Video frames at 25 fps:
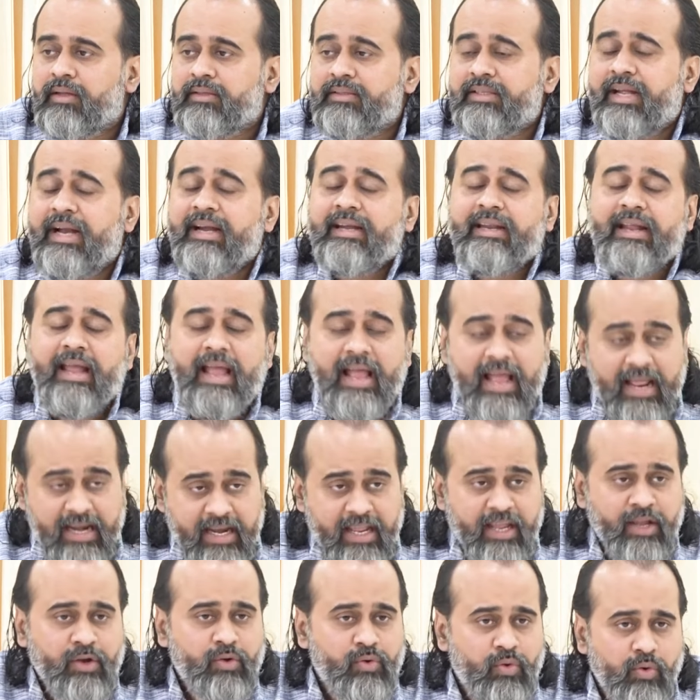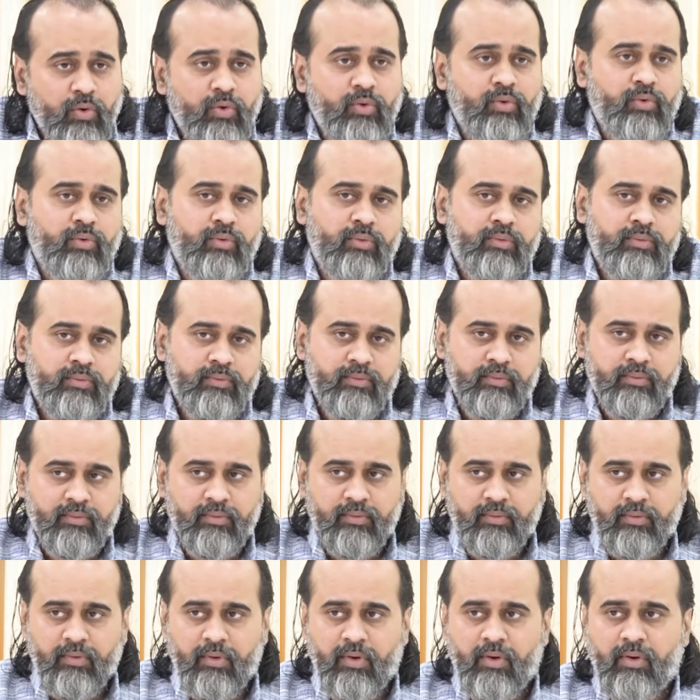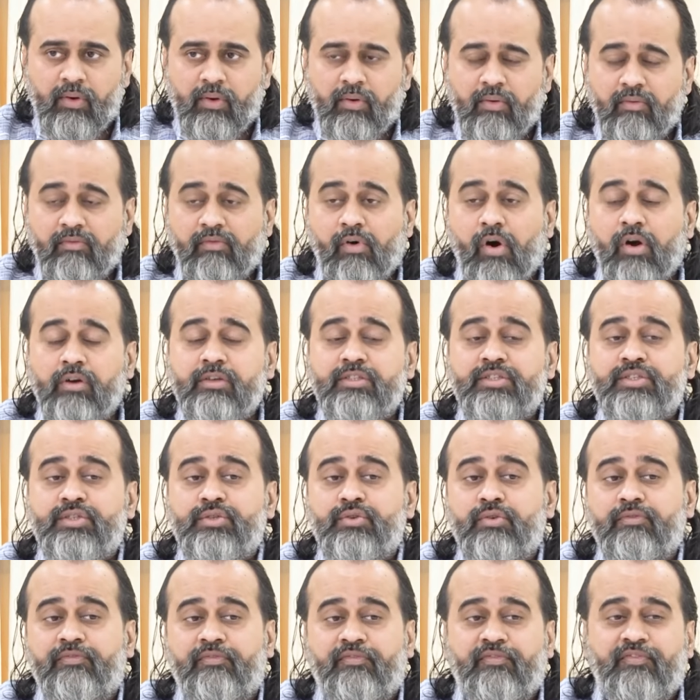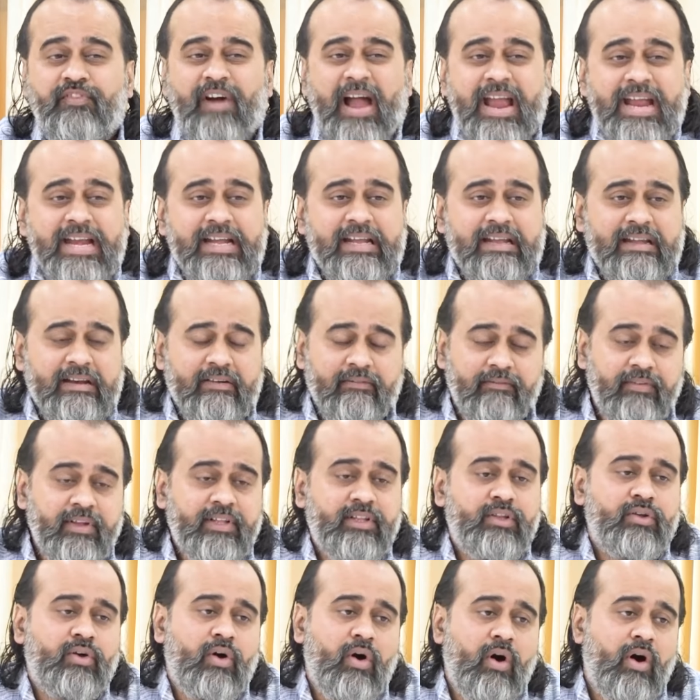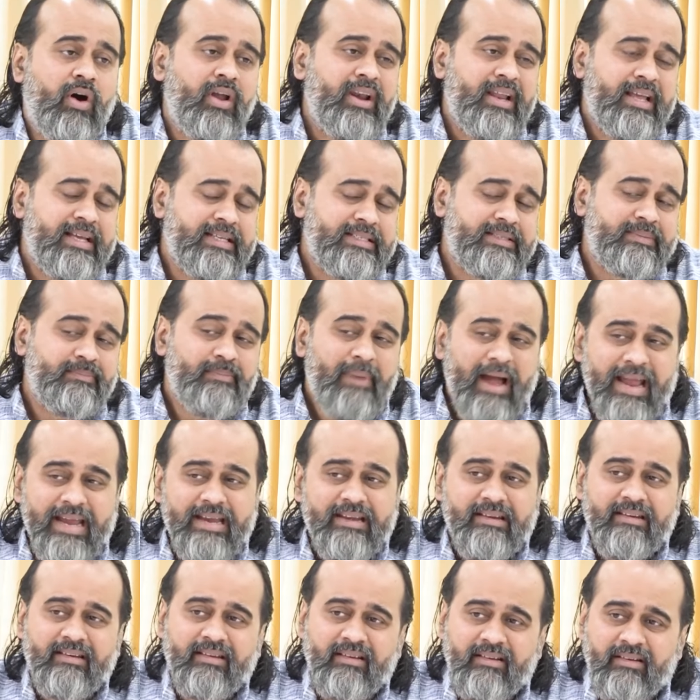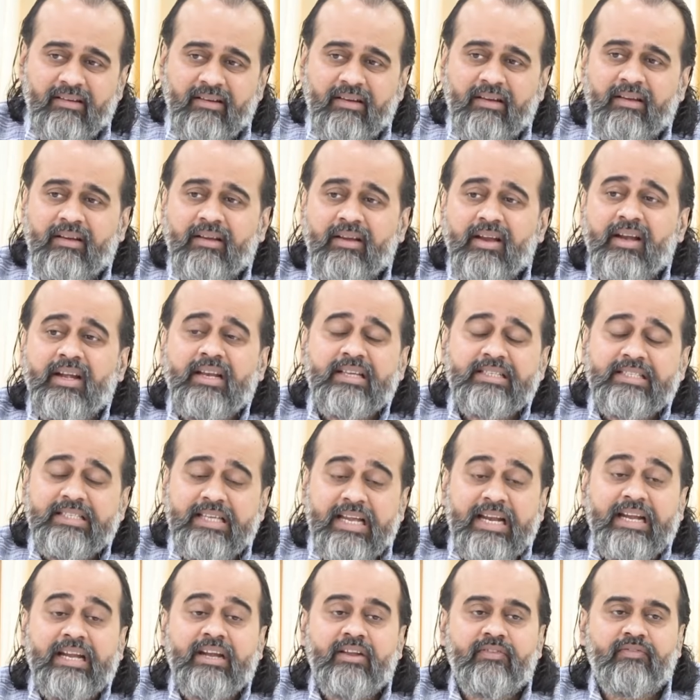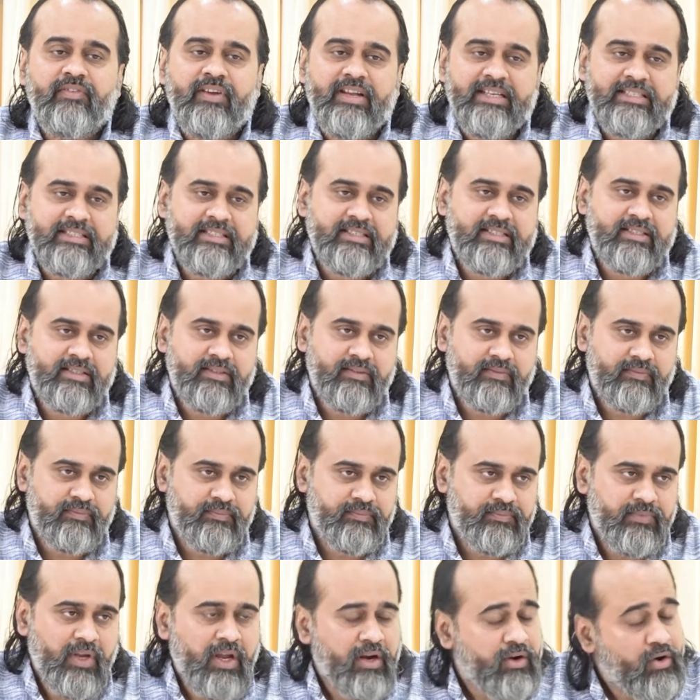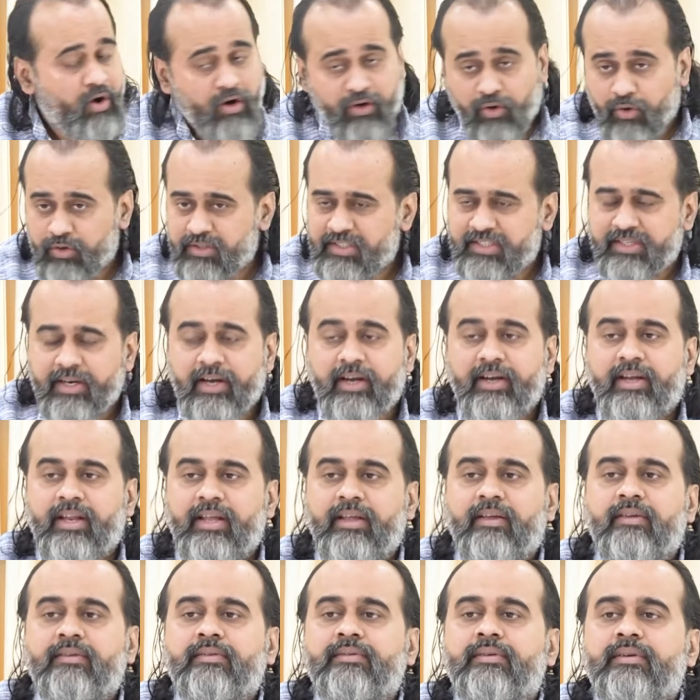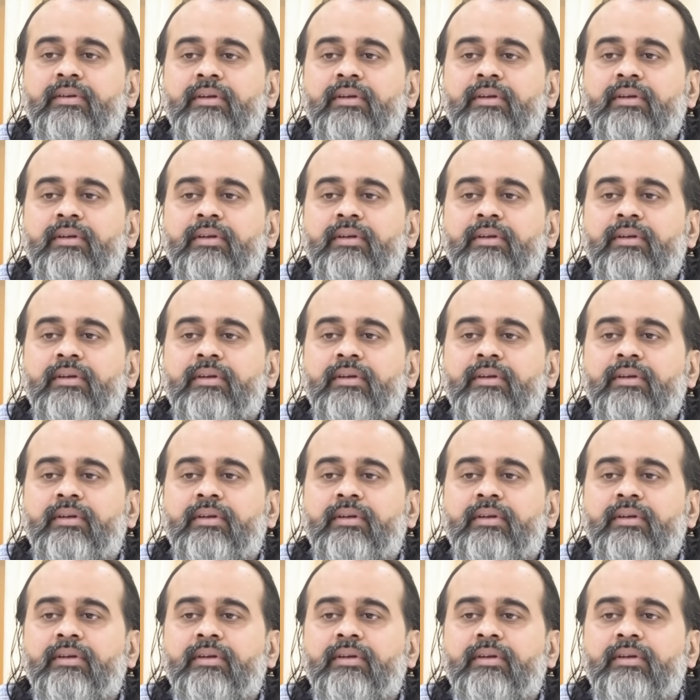that any guru wants to fight with all his might, it is indifference, not hostility